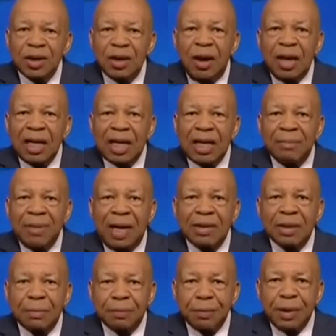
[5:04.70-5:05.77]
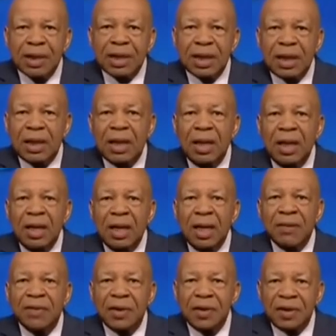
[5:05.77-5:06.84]
you're talking about the president
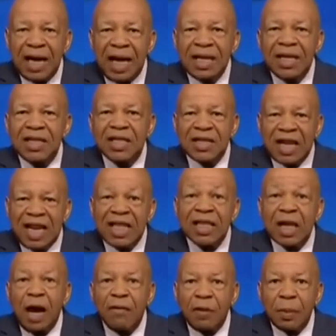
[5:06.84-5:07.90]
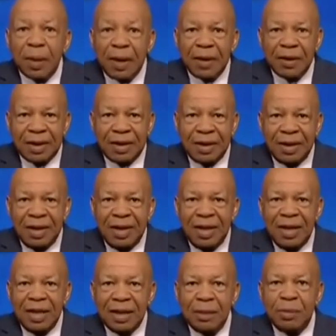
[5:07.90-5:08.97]
of the United States of America,
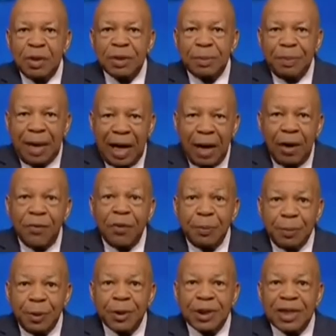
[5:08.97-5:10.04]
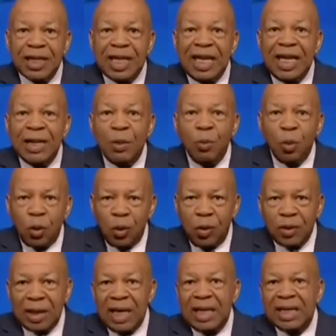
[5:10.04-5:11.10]
the most powerful person in the
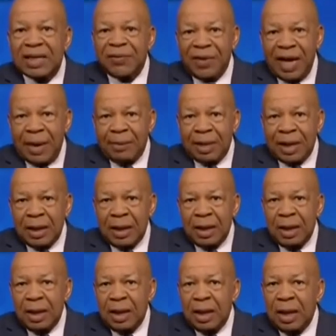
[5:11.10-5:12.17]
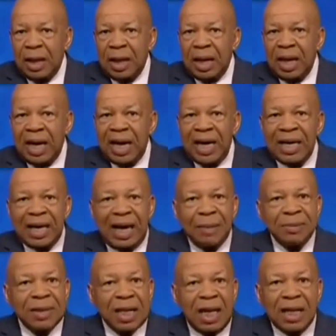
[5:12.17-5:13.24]
world, and his family. And
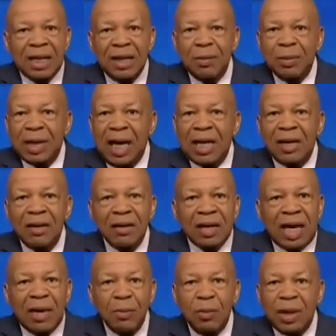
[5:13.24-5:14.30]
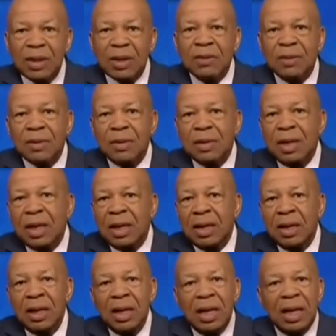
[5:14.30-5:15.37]
I'm telling you, when I look at what's going on
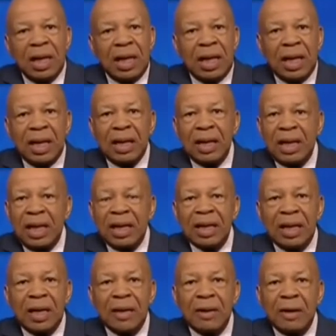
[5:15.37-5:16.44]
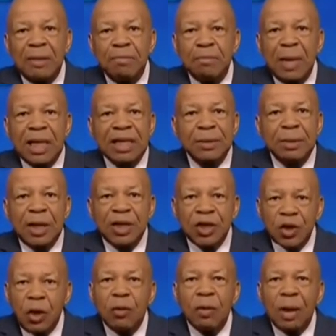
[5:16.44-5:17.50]
here, it makes me
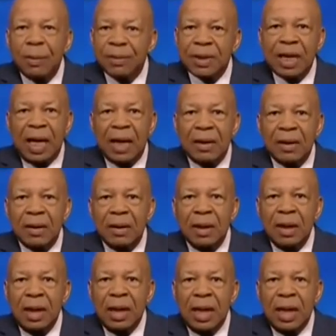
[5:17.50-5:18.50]
so upset.